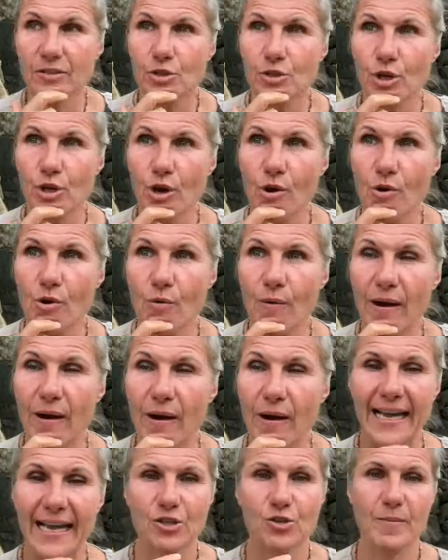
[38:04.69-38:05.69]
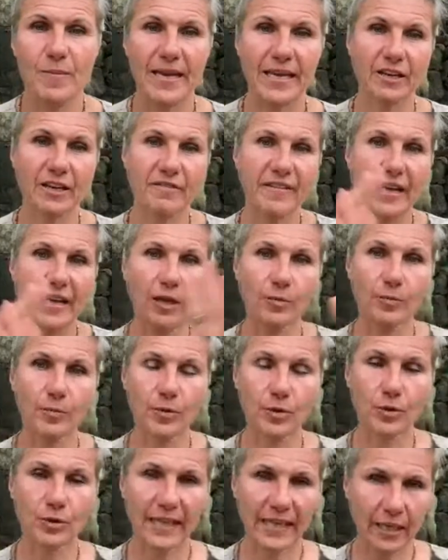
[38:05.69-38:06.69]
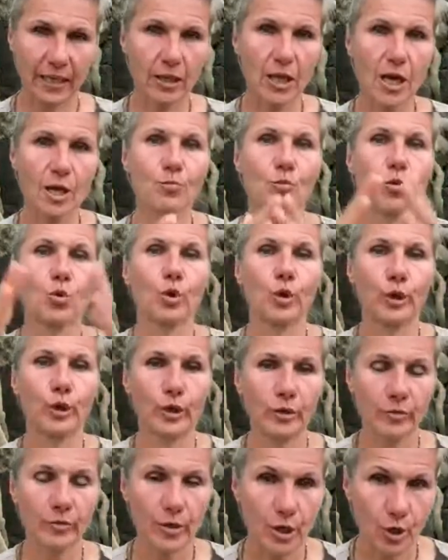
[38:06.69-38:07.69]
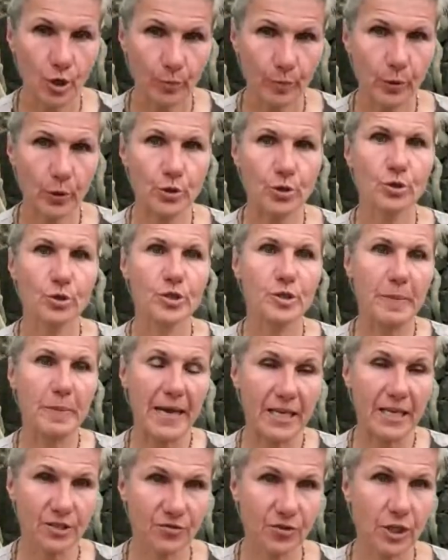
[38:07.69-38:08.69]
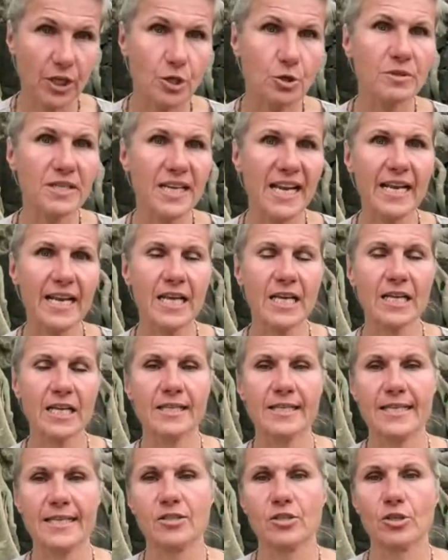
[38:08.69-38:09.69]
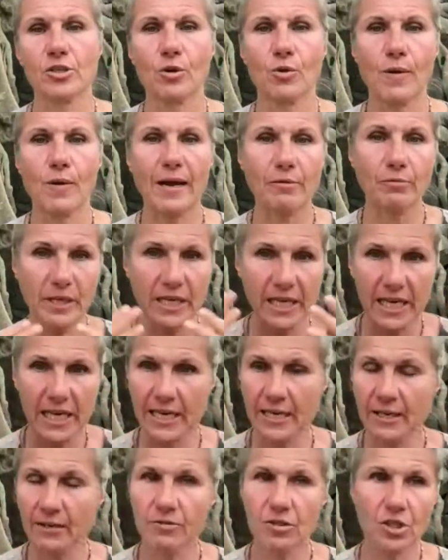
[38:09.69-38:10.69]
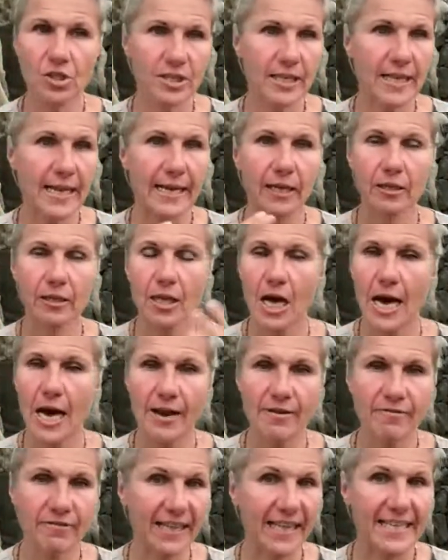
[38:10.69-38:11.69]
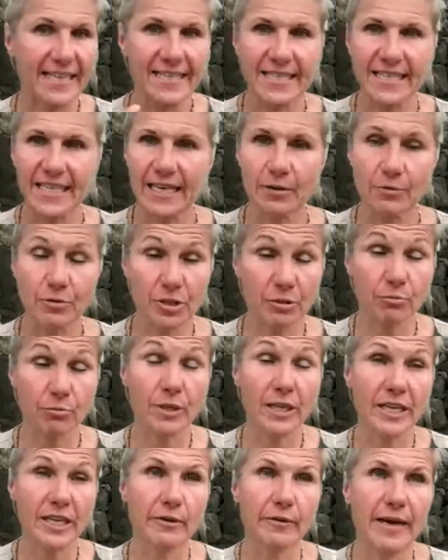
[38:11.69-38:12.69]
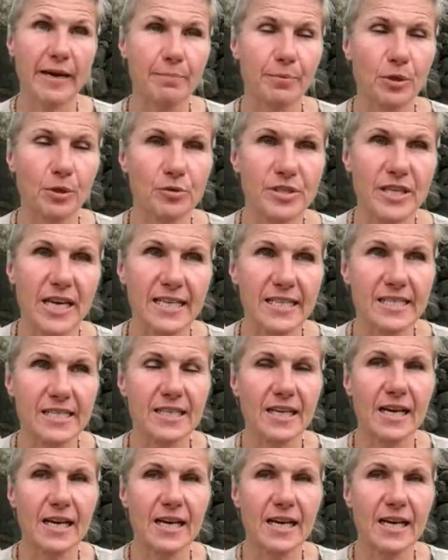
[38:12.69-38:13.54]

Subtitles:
And so I had to make it available, a lot more, personal space for the new tenant. And so I really did a lot of cleansing. It was a really great process.